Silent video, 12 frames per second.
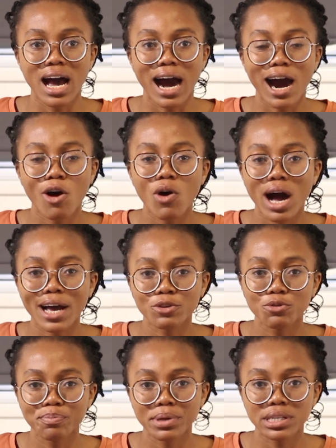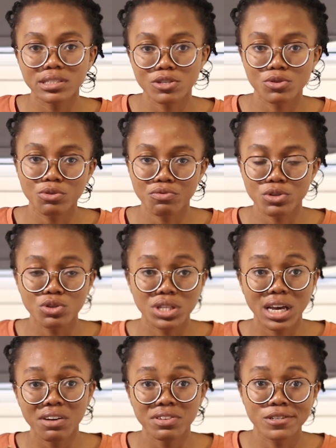how are you paying the school fees? So,
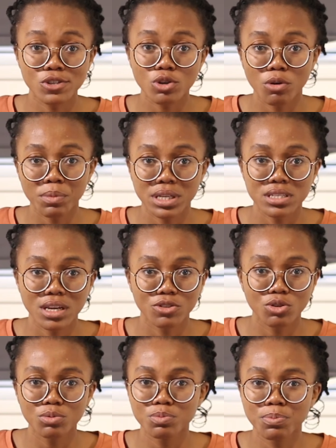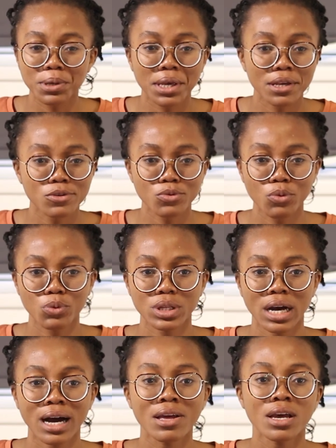they have installments here. Don't pick a school
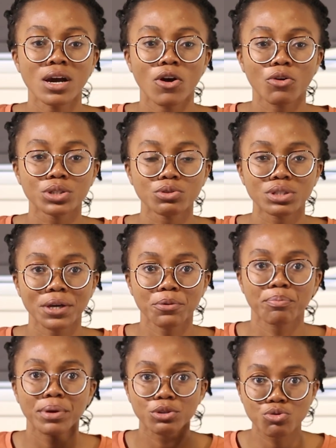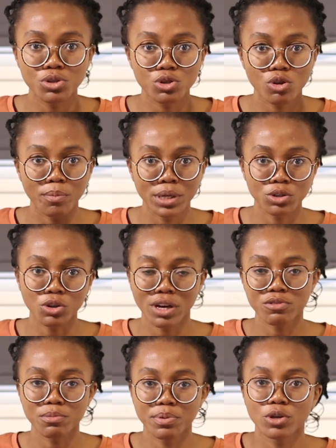that or they'll tell you pay two installments or you
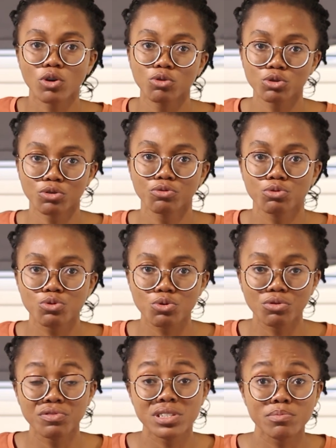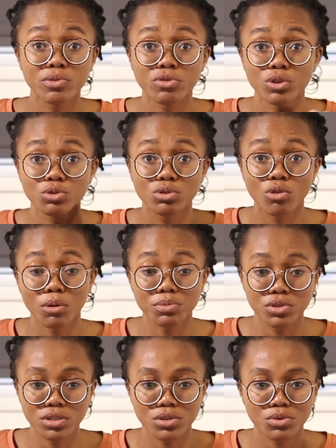have to pay all your full school fees before you come
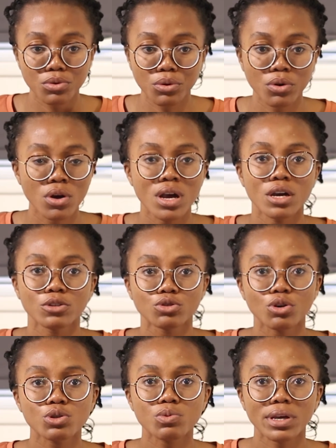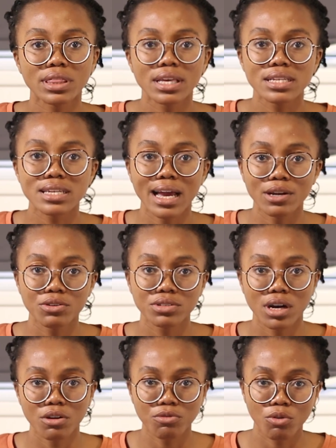to the school those were things i
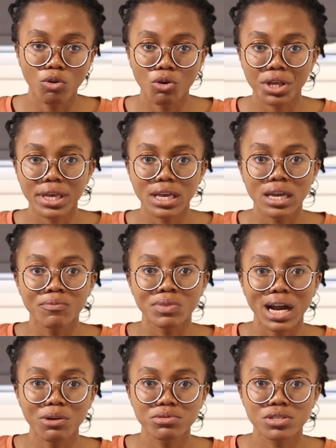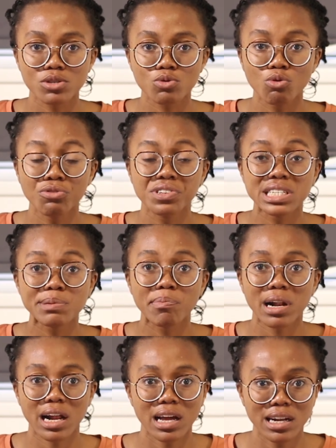looked out for okay how is the school fees
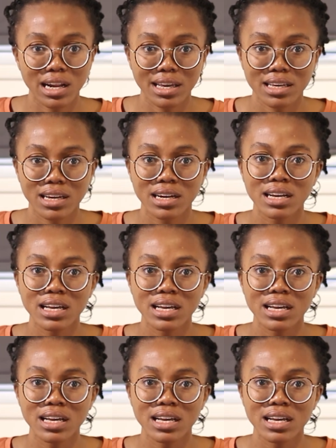plan like